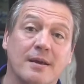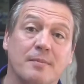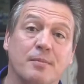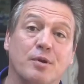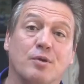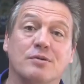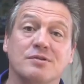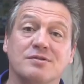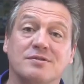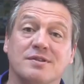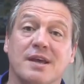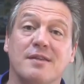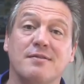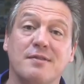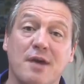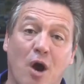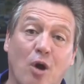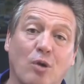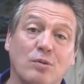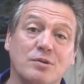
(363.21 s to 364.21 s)
because then
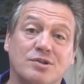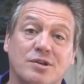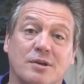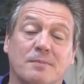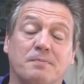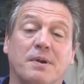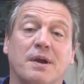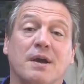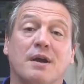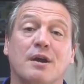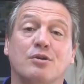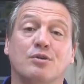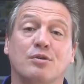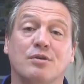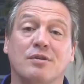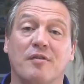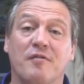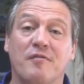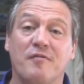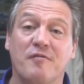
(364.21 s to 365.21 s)
the whole trip to
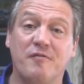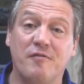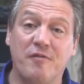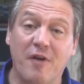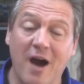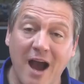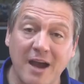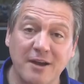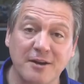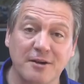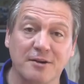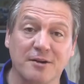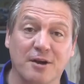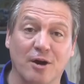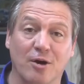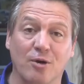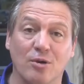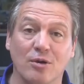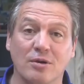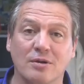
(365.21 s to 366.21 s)
the final
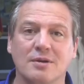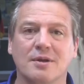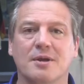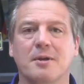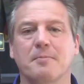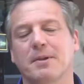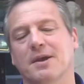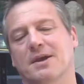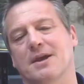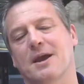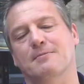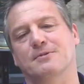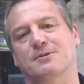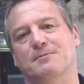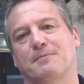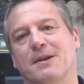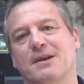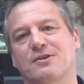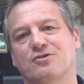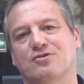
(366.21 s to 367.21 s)
goal becomes
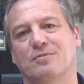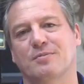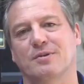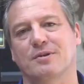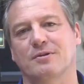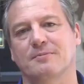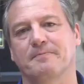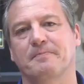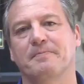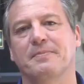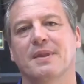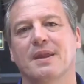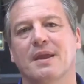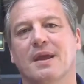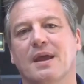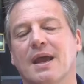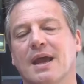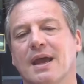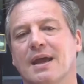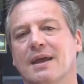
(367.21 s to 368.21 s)
pleasurable.
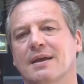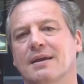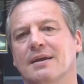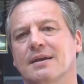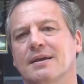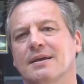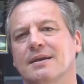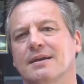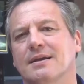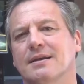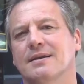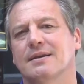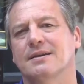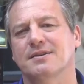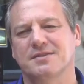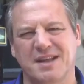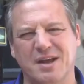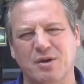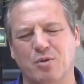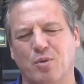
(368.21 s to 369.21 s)

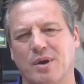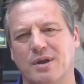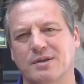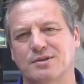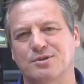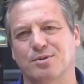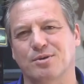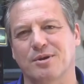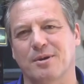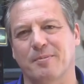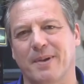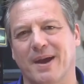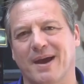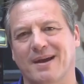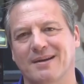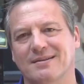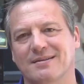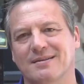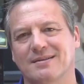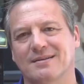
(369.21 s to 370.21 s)
Isn't that what it's all
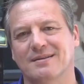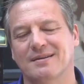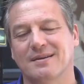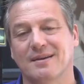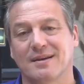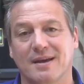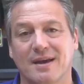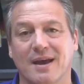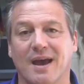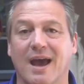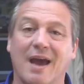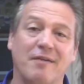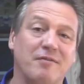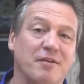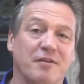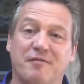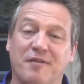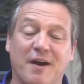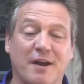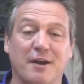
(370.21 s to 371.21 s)
about?
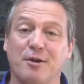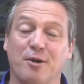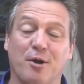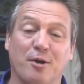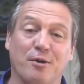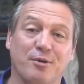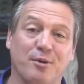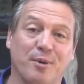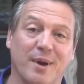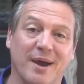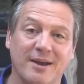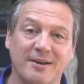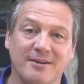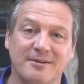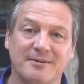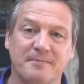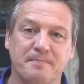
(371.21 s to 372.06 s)
Having fun along the way?